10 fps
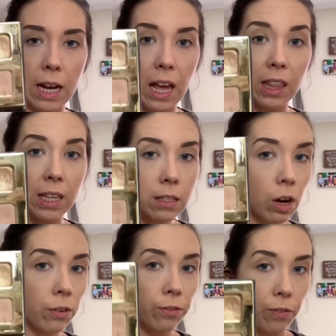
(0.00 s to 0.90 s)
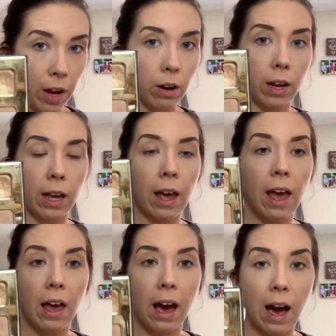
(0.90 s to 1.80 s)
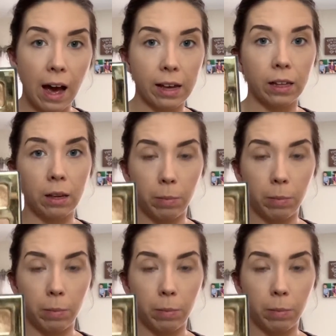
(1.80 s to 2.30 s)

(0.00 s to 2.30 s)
in it, and these are very highly